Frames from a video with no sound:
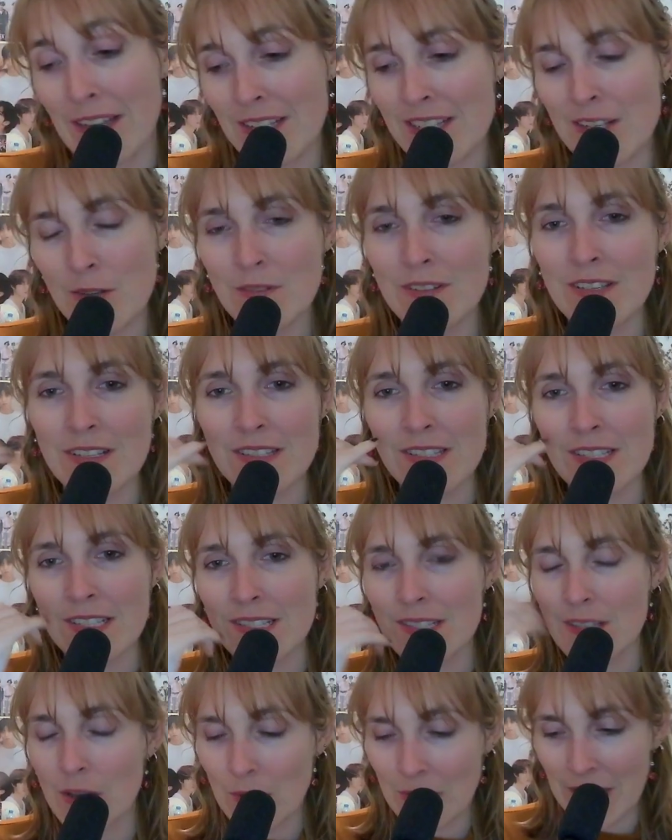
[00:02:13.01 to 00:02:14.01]
So this
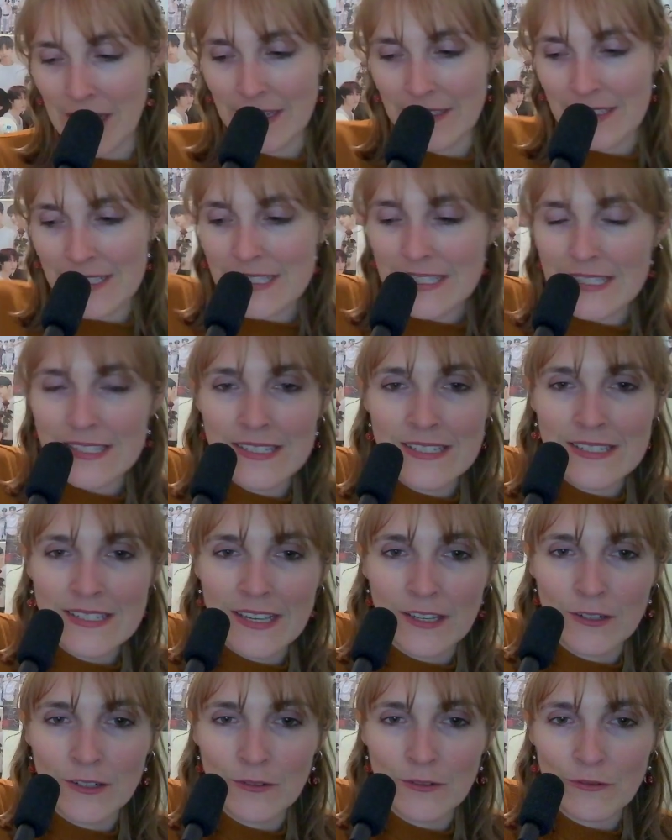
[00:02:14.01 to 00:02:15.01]
is this
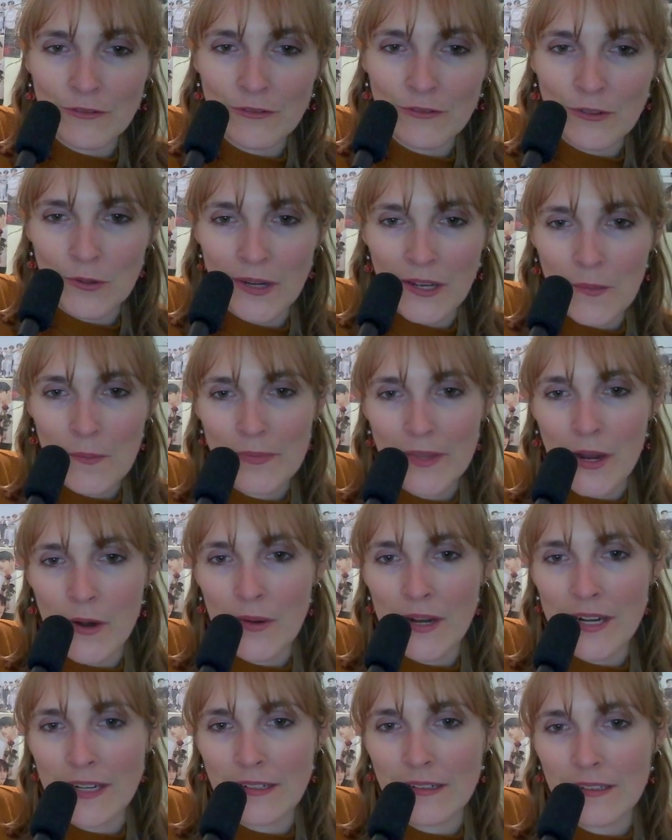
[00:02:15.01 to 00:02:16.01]
kind of choreo. All
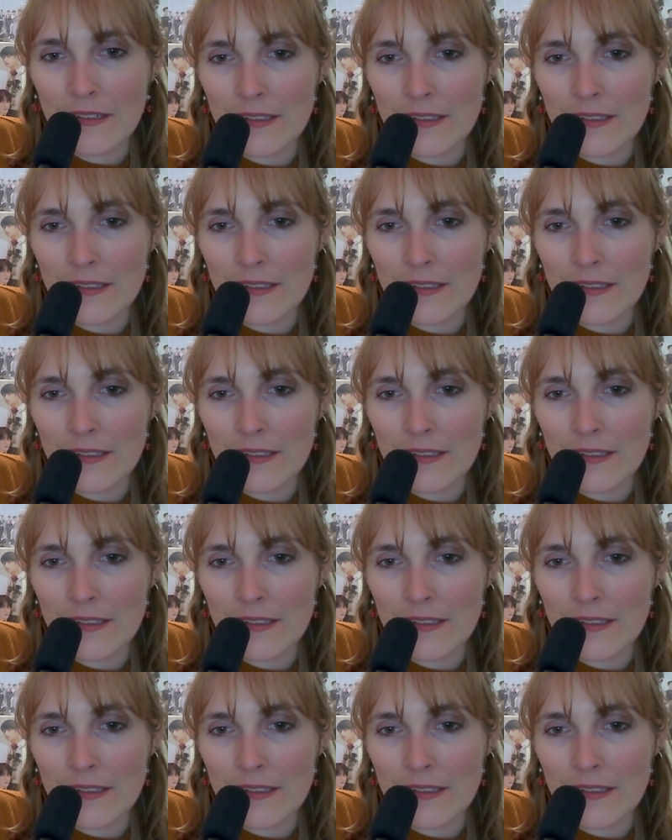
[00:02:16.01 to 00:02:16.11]
right.